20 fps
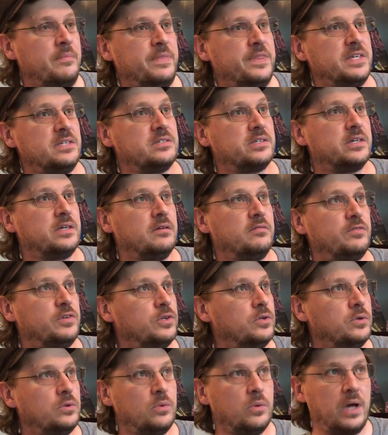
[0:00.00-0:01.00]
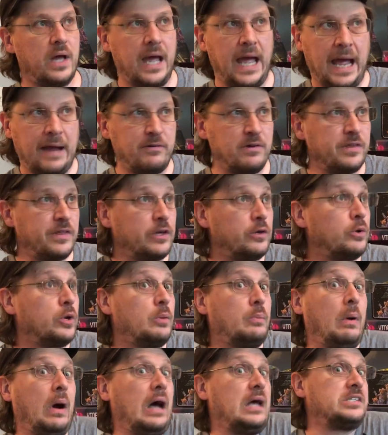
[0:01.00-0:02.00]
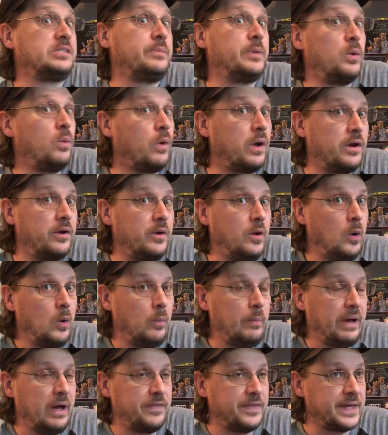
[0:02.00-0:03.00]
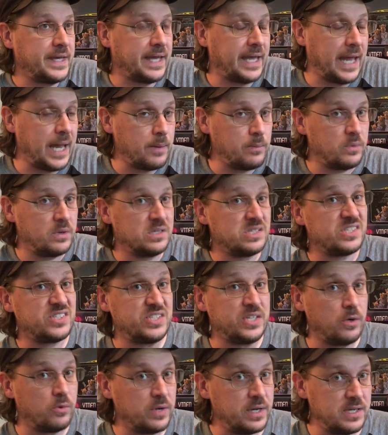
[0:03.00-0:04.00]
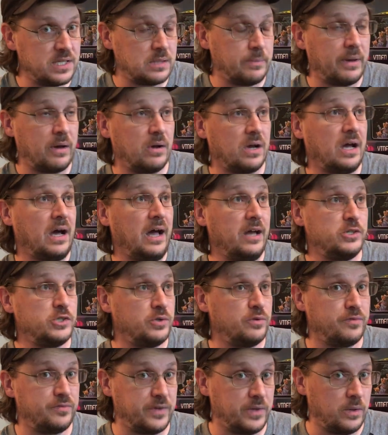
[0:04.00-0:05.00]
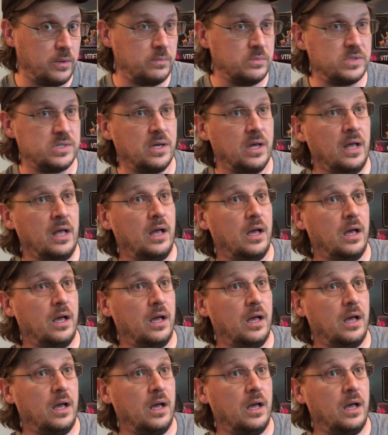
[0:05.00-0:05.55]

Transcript: These give you everything you could possibly want to know about the GAMERA series, about kaiju films,